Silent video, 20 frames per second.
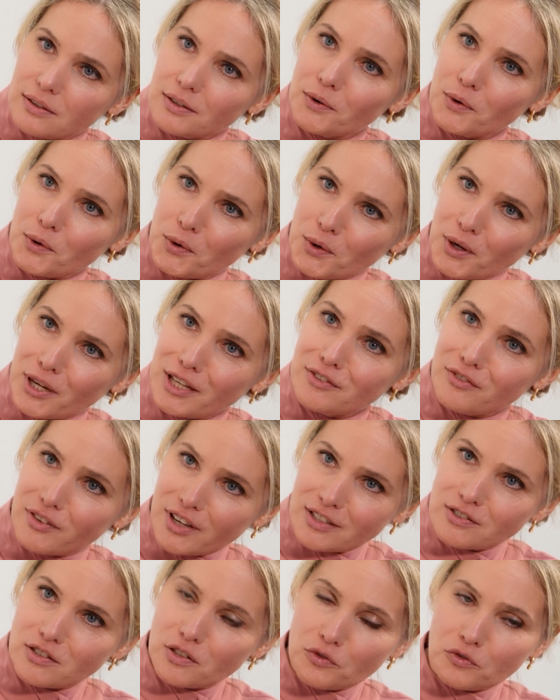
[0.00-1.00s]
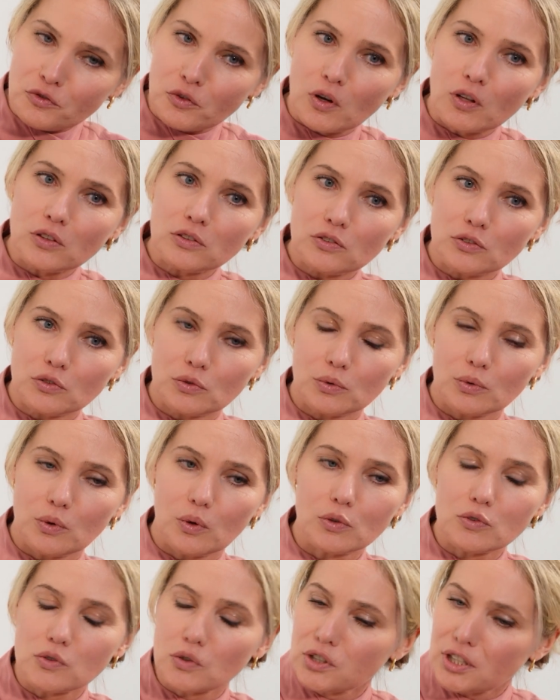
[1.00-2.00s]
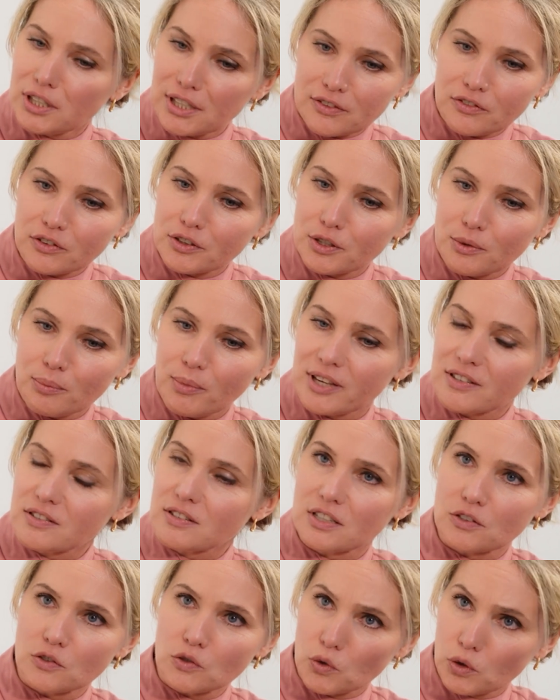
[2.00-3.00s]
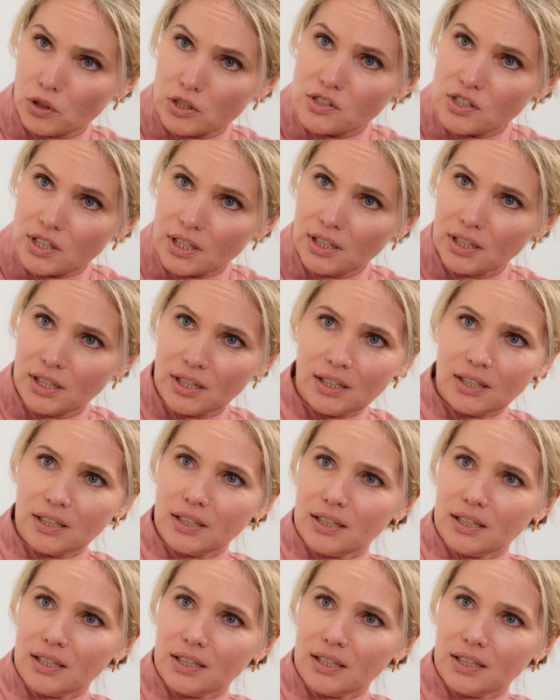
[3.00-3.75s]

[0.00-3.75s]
your invasive front to also deliver the best histology.